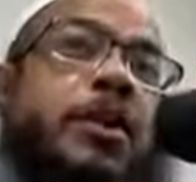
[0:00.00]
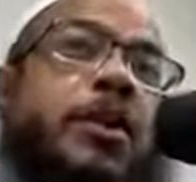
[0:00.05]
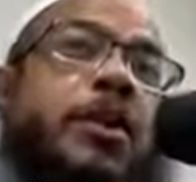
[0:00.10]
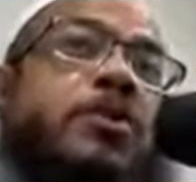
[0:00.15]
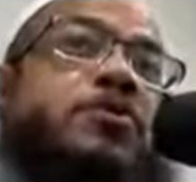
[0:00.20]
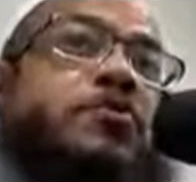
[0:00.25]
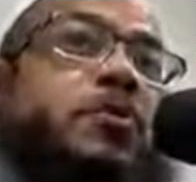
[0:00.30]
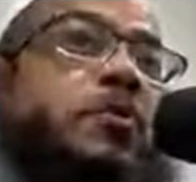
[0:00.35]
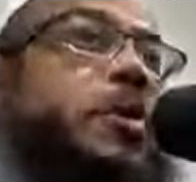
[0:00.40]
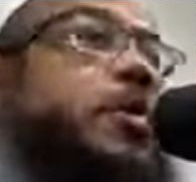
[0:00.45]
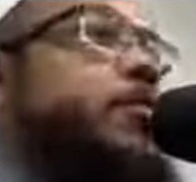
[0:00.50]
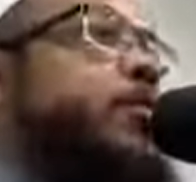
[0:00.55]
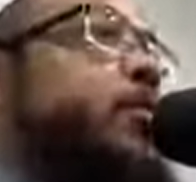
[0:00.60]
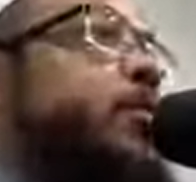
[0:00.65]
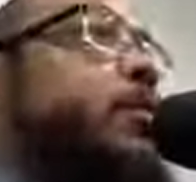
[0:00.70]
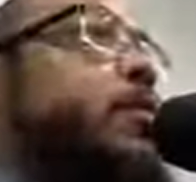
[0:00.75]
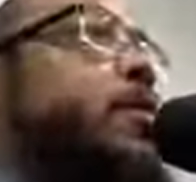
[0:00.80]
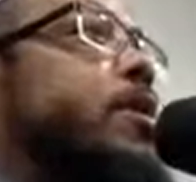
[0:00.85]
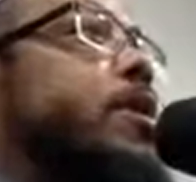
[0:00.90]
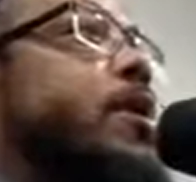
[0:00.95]
Because
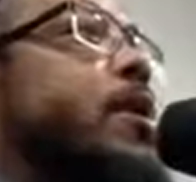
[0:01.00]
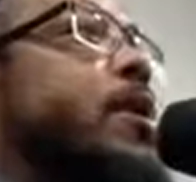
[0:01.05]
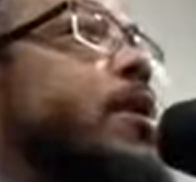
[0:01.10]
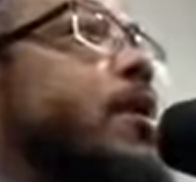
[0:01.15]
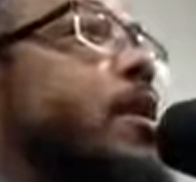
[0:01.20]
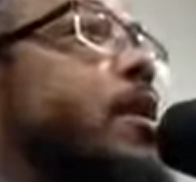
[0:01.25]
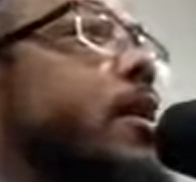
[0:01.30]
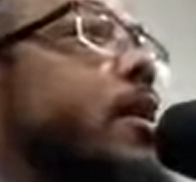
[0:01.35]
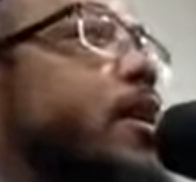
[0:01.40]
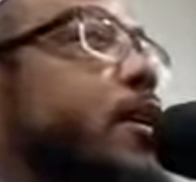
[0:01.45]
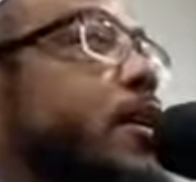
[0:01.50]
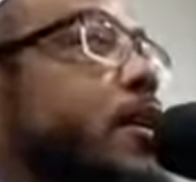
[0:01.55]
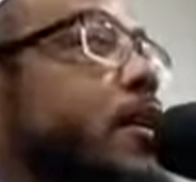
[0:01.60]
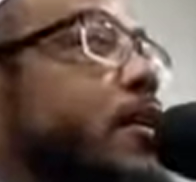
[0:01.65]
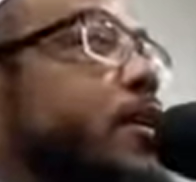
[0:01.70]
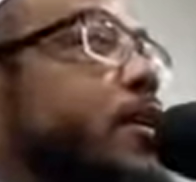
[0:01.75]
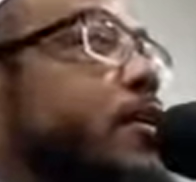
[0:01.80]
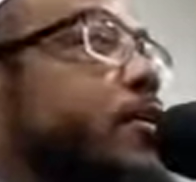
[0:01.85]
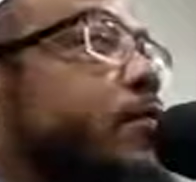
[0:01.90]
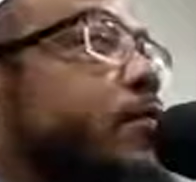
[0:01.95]
remember,
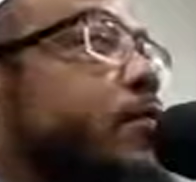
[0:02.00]
uh,